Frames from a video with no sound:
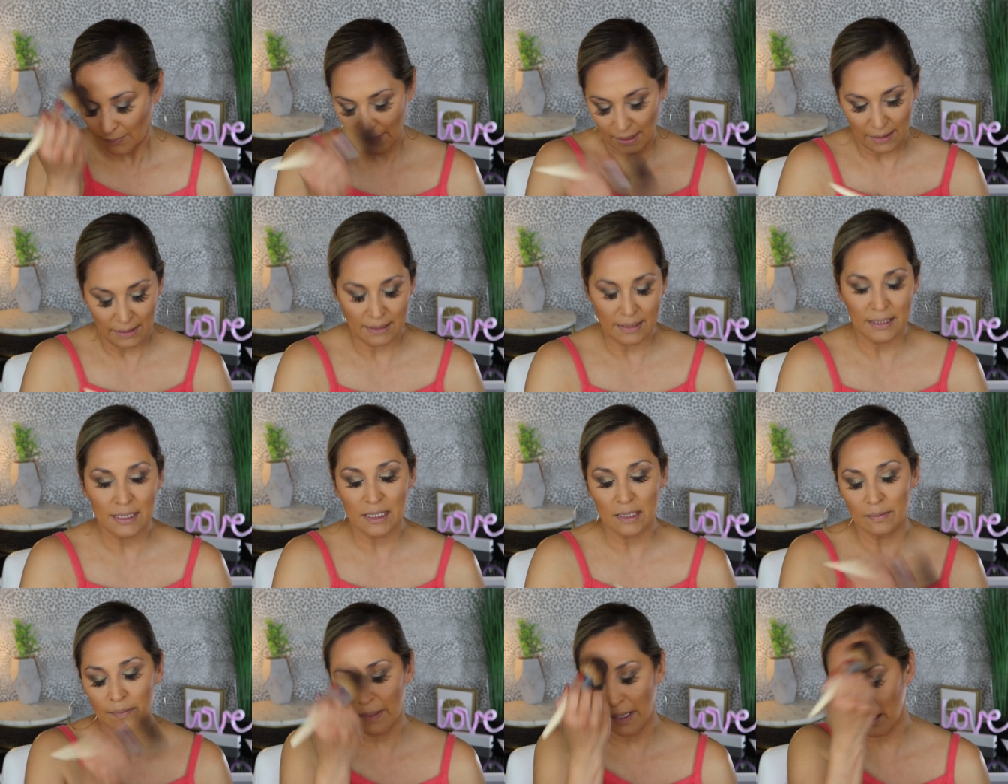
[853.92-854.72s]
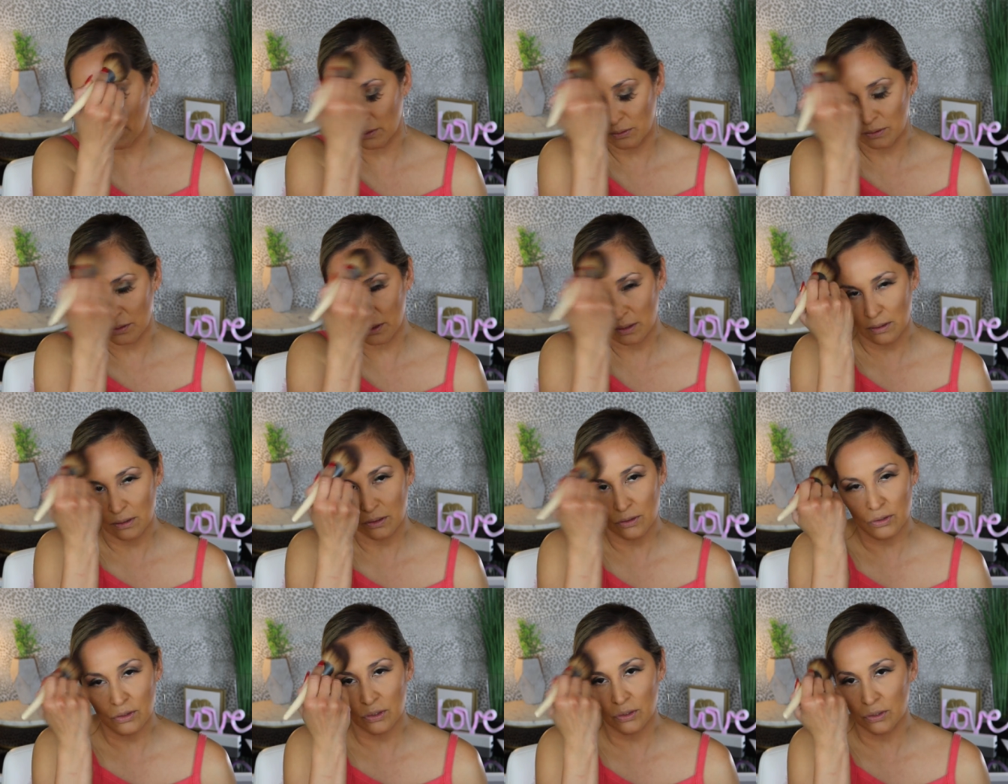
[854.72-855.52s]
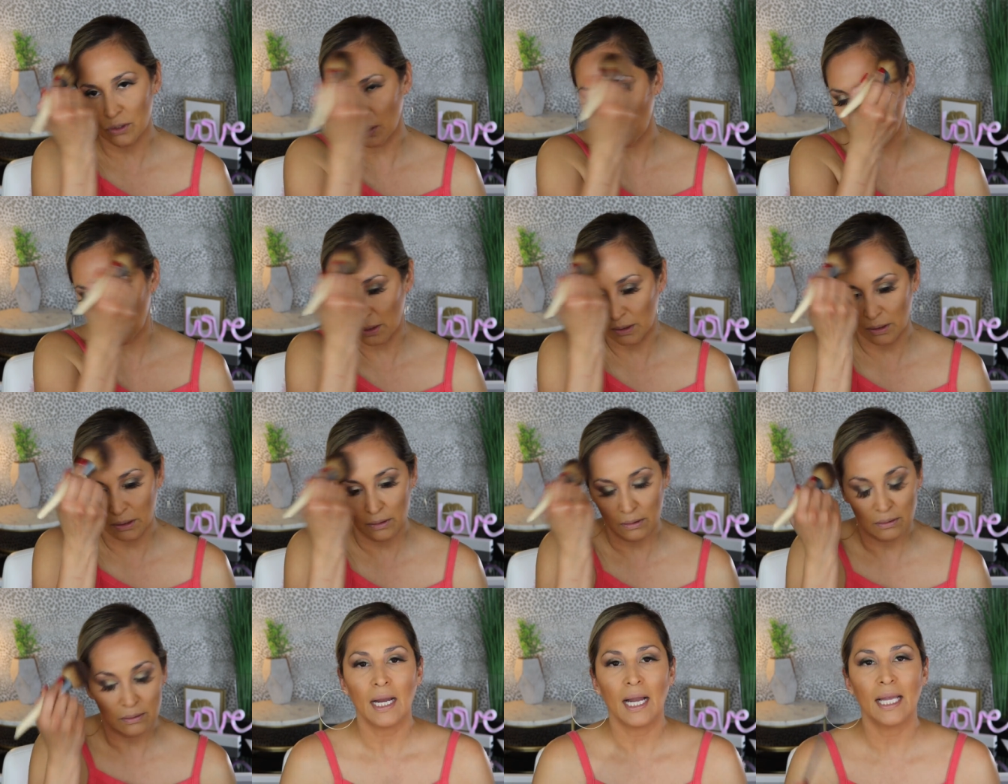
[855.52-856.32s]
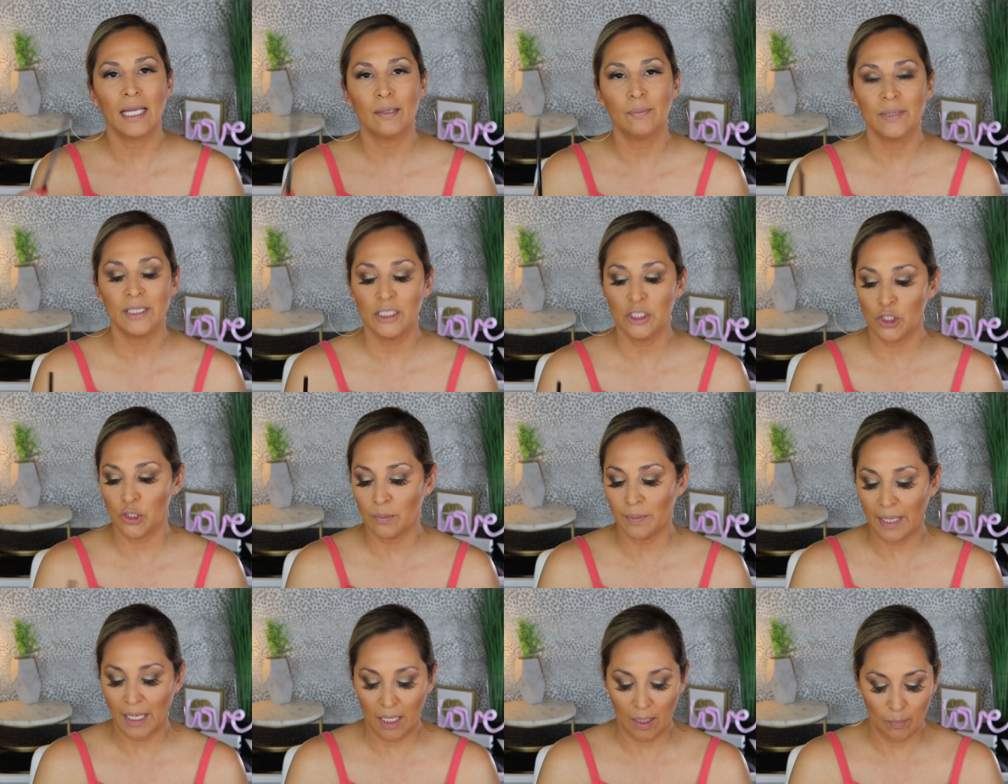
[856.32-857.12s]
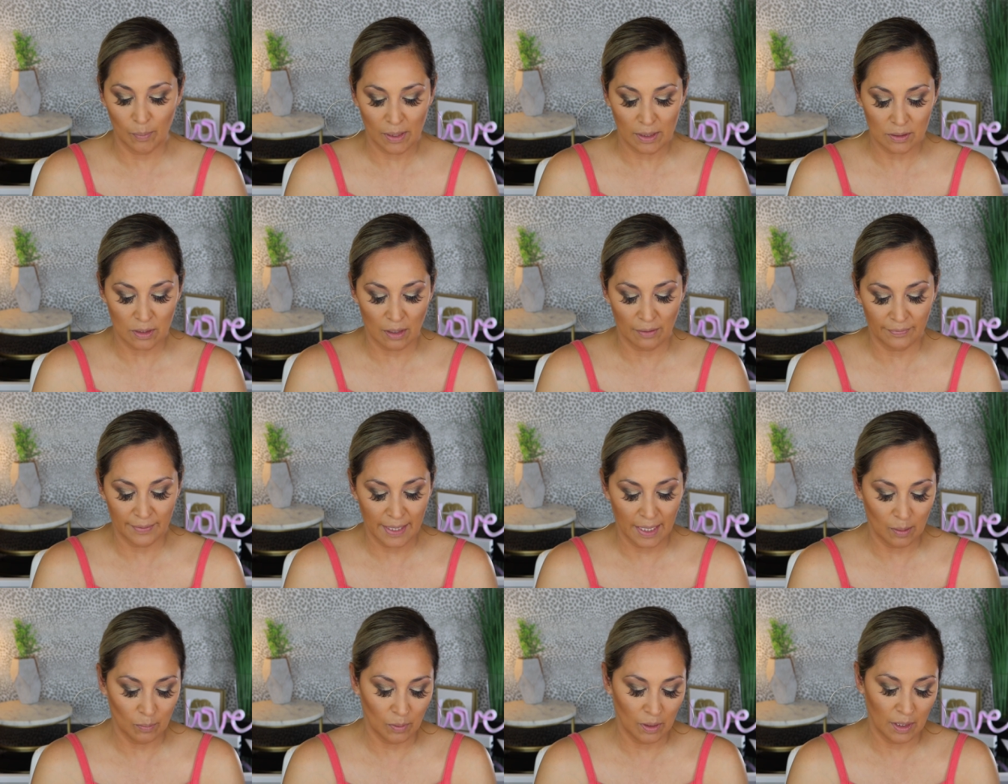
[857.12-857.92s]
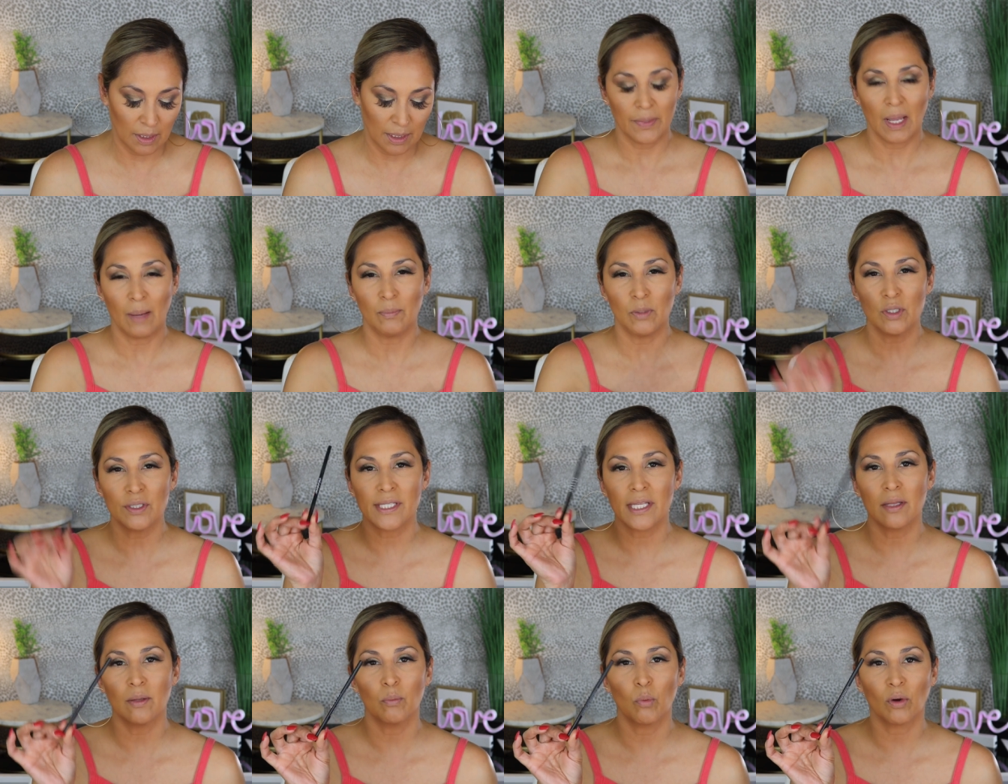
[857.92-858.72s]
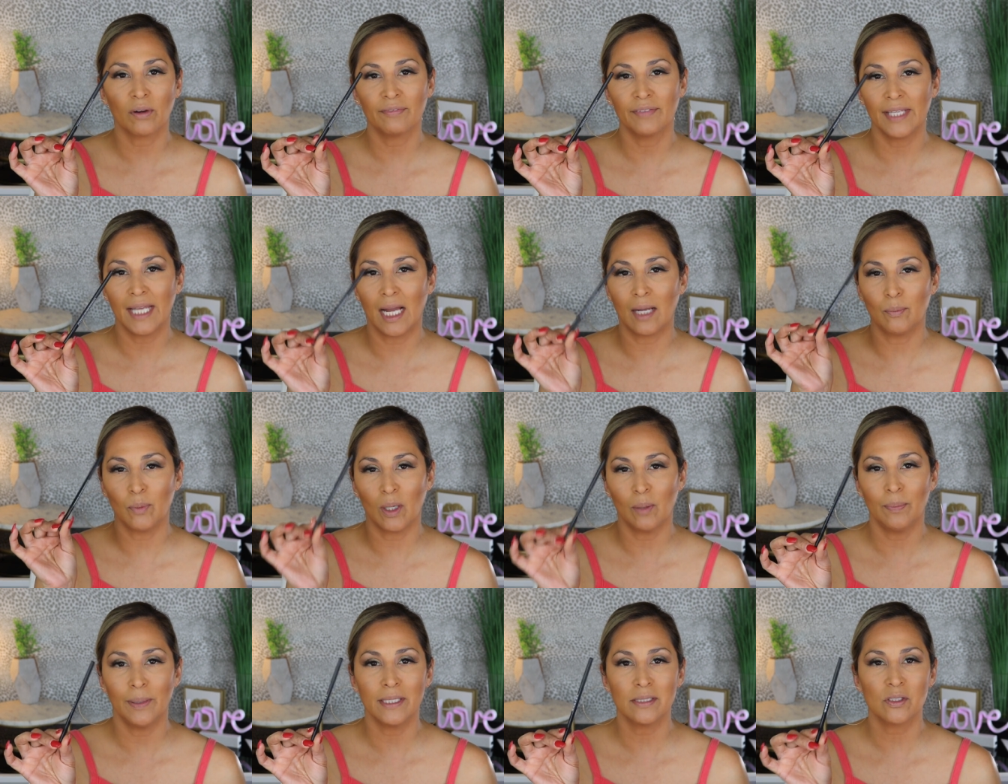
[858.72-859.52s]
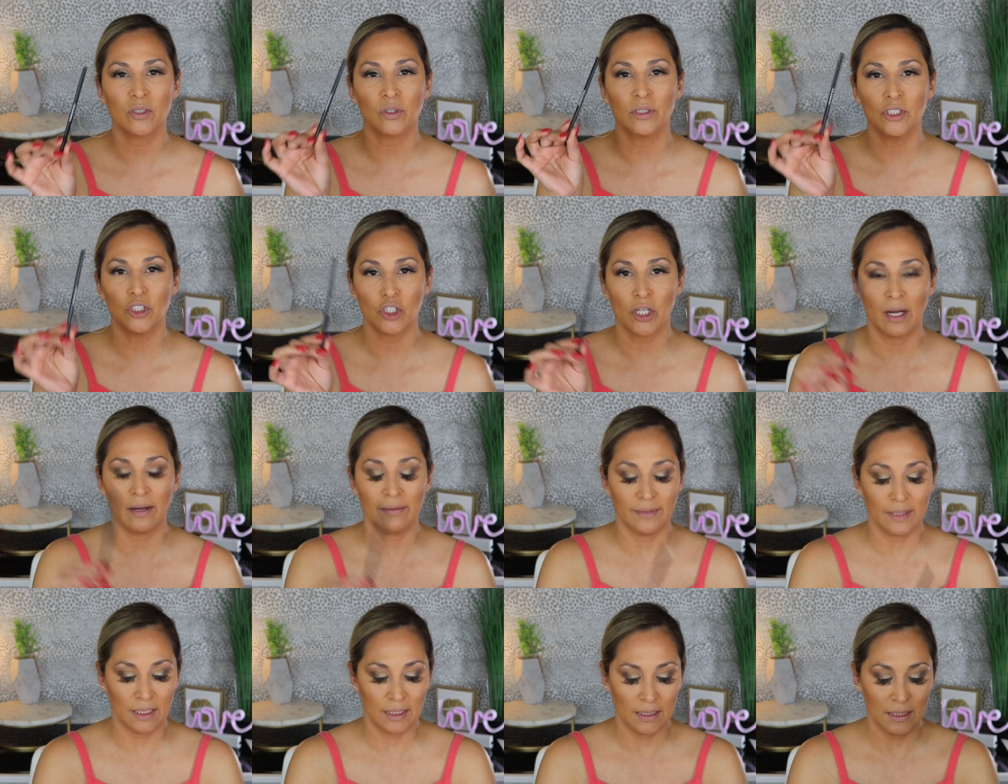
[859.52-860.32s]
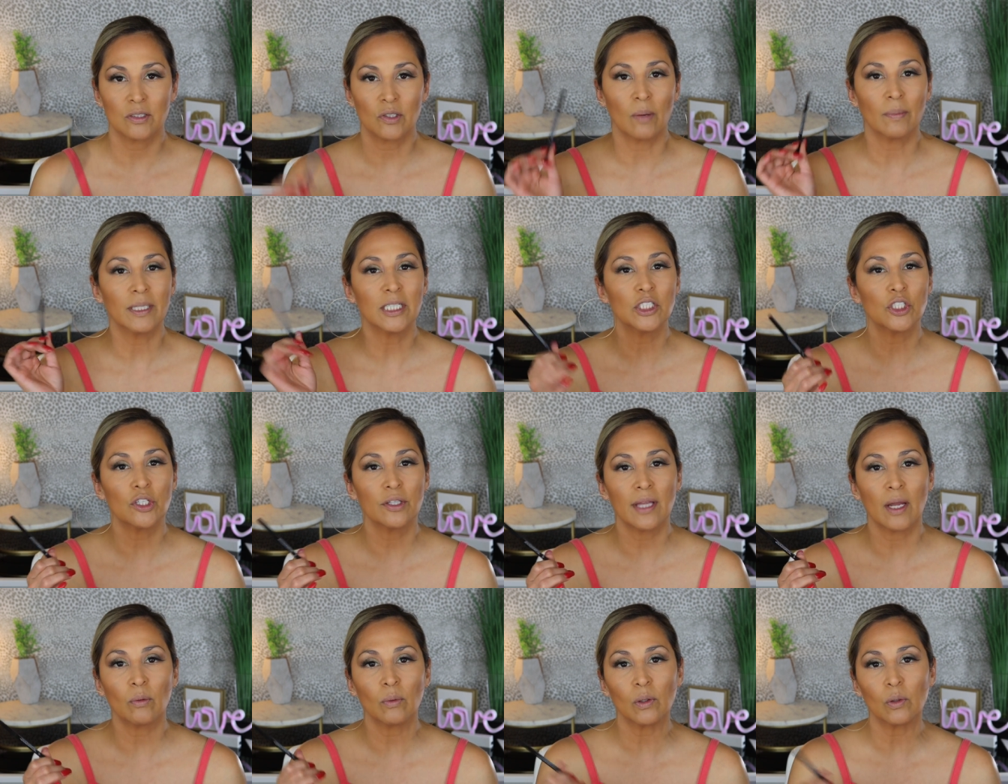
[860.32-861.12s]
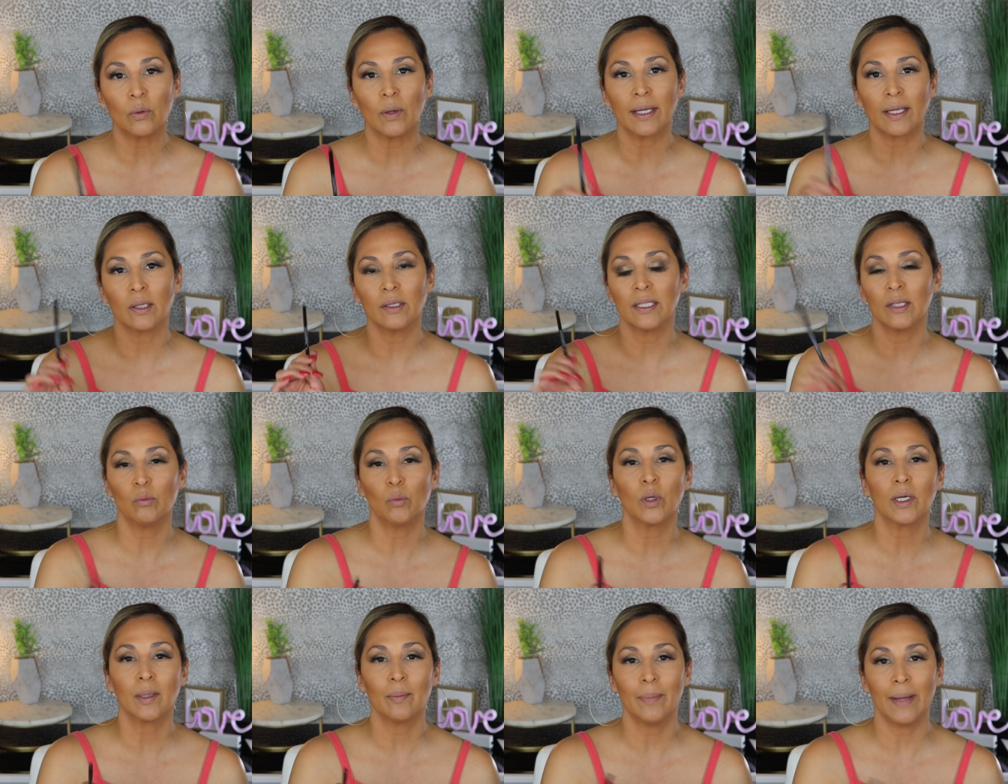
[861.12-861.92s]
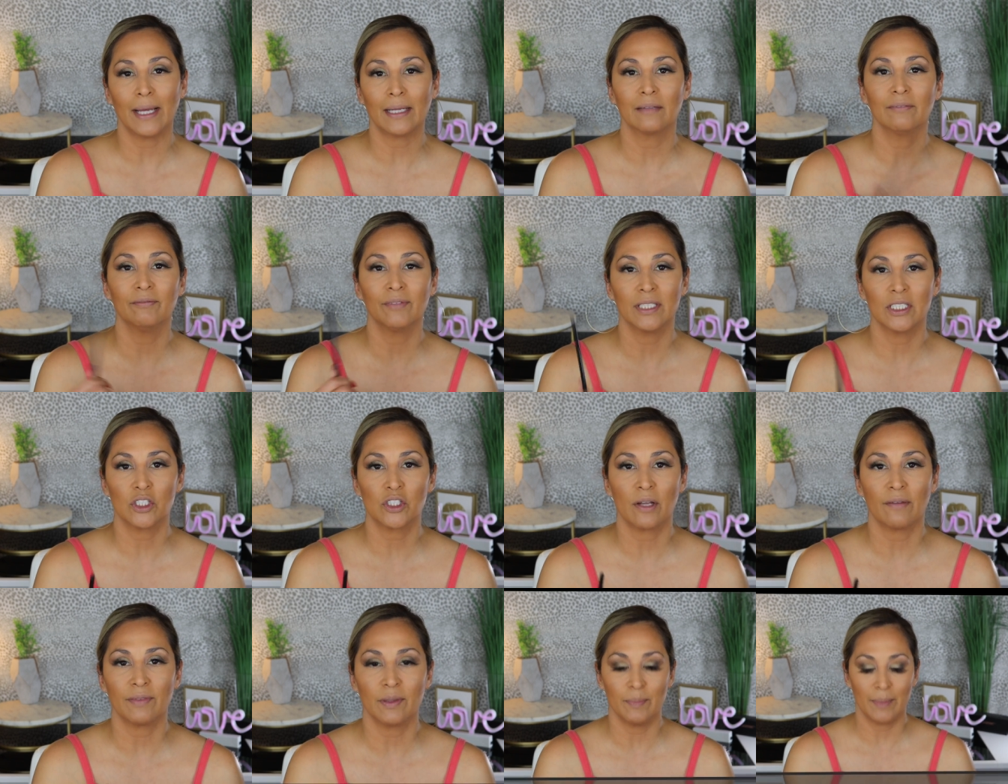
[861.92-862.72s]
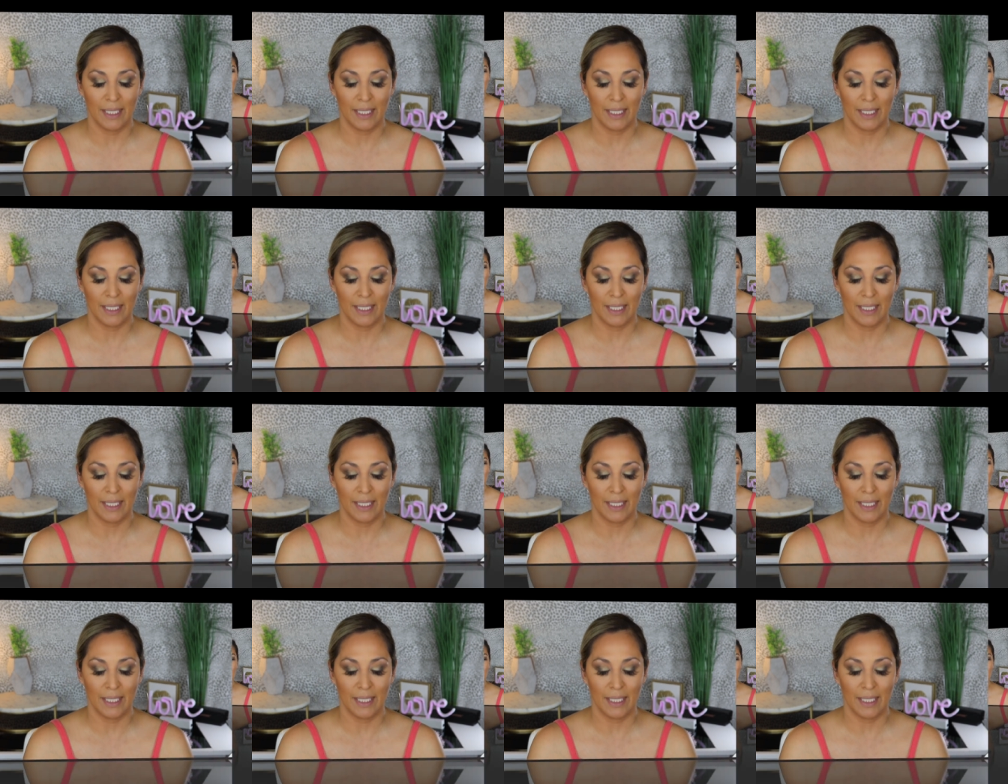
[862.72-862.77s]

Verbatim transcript: and it smells so good. I am gonna do my eyebrows off camera. I'm using the Morphe Eyebrow Pencil in Java. So I'm gonna do that real quick and then we'll come back and finish off the